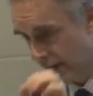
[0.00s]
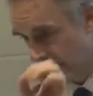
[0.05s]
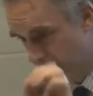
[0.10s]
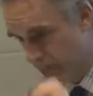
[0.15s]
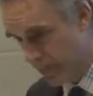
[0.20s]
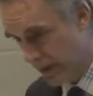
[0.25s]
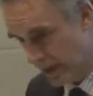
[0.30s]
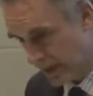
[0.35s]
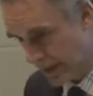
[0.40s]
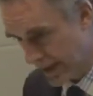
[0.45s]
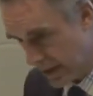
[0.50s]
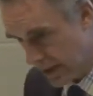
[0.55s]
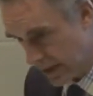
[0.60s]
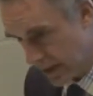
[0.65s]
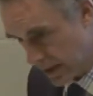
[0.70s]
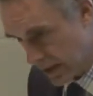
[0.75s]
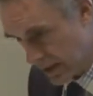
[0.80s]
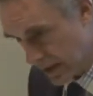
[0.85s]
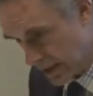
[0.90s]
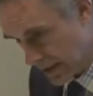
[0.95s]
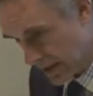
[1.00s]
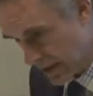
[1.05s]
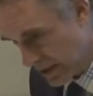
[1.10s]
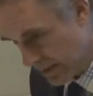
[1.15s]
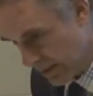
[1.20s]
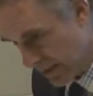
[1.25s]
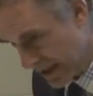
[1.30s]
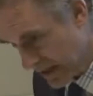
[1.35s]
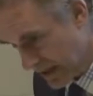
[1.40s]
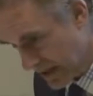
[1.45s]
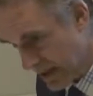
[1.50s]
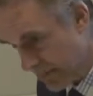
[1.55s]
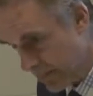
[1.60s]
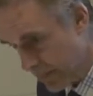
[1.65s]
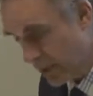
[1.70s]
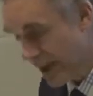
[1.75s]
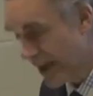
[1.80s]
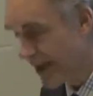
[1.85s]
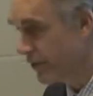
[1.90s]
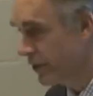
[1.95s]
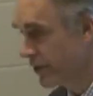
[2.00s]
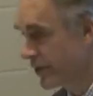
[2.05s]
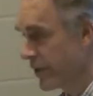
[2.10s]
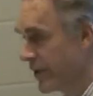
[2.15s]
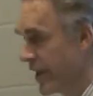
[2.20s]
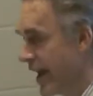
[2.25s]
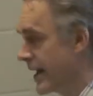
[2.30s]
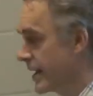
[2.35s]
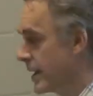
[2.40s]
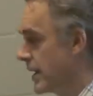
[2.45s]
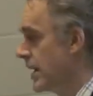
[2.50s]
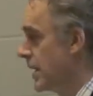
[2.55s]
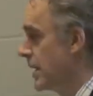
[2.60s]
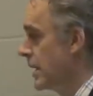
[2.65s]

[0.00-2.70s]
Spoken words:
It's built into the system at a deeper level than that.